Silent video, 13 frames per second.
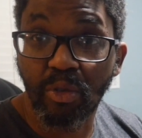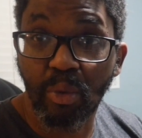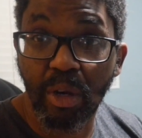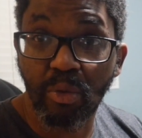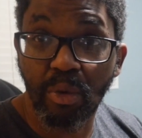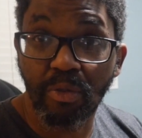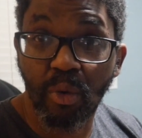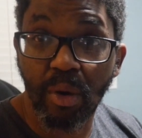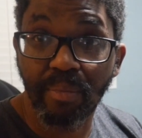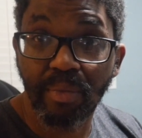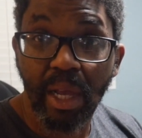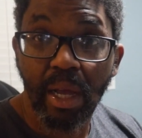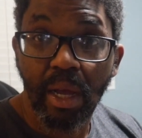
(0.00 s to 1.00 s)
2024.
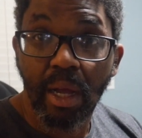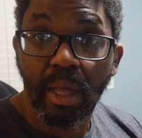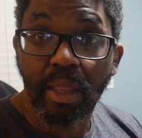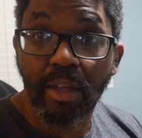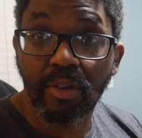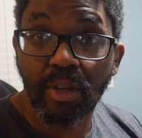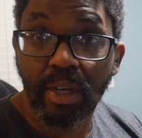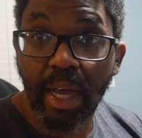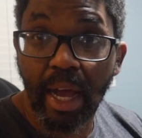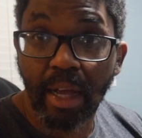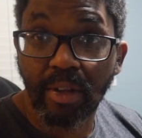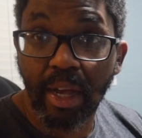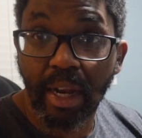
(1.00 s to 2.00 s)
That's it,
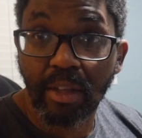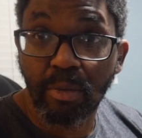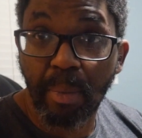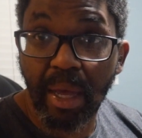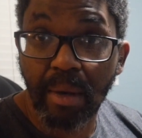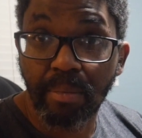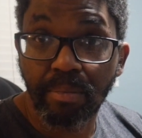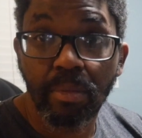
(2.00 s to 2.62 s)
guys. I gotta get to bed.